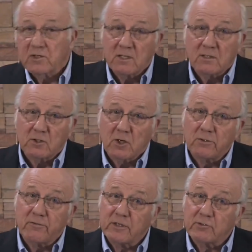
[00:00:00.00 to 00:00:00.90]
the children
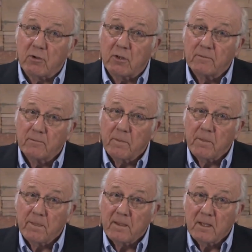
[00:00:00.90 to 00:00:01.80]
of Israel
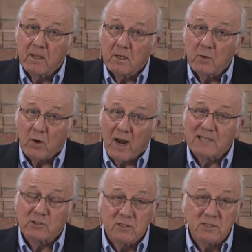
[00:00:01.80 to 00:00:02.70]
were
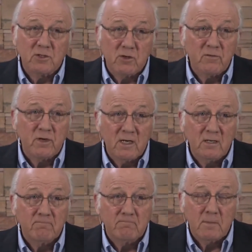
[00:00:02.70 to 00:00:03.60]
actually
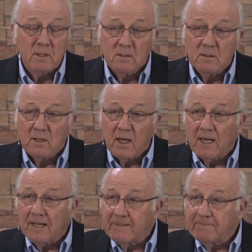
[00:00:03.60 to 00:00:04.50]
serving
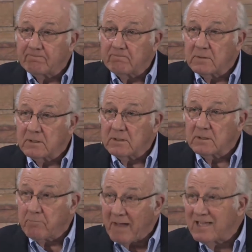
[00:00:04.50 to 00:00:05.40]
uh,
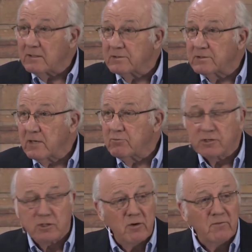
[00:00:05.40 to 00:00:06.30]
the Baals, they were
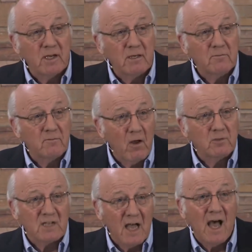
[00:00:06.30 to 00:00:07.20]
serving
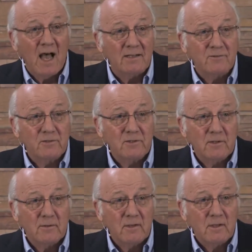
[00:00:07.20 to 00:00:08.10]
false gods
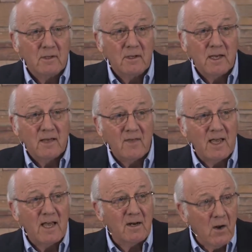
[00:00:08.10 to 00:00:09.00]
and they
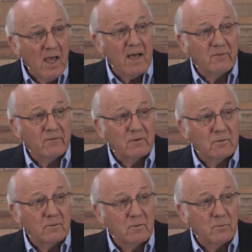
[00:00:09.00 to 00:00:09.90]
had left
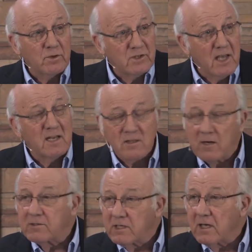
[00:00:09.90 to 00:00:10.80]
presenting
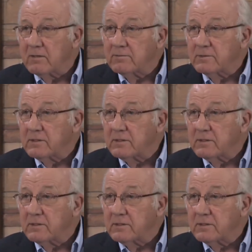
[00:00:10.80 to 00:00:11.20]
themselves